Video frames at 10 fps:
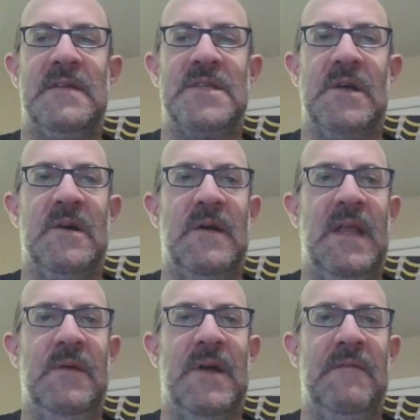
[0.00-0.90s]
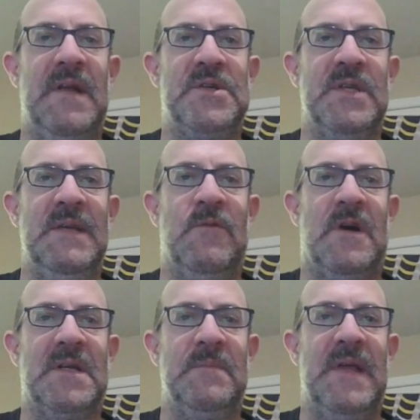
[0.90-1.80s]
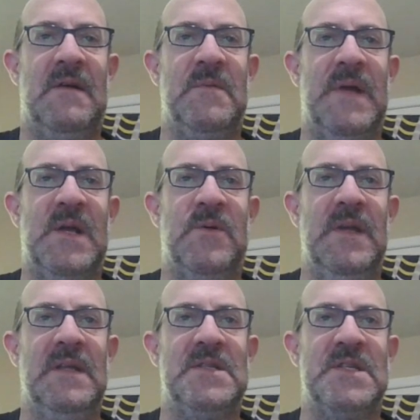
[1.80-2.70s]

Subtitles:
So anyway, I eventually walked him down with my queens,